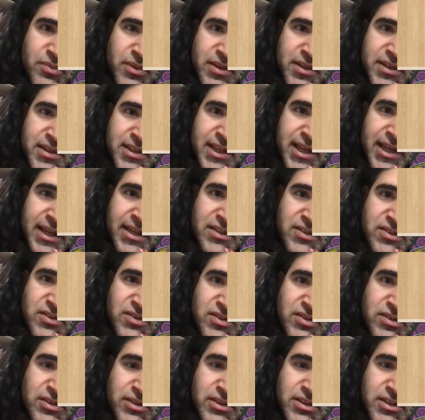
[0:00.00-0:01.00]
Yes.
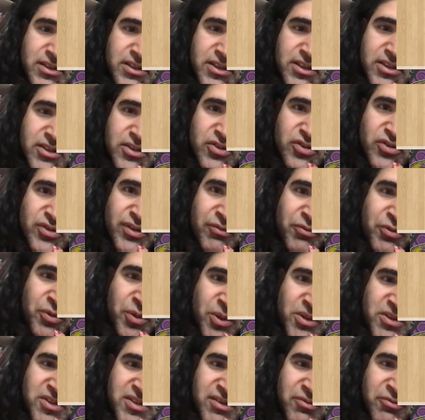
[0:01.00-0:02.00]
So I've
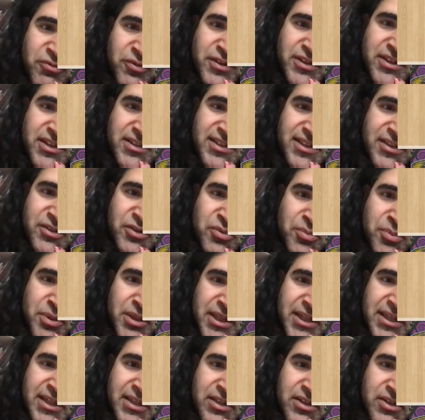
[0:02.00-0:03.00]
got something that I could
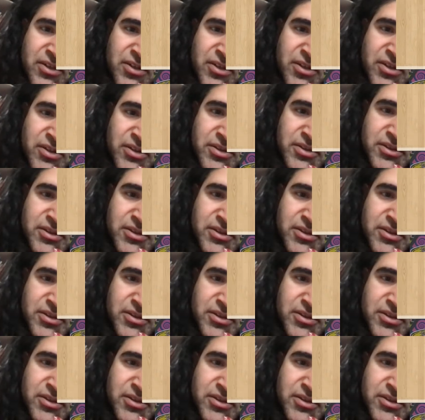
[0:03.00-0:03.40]
play here.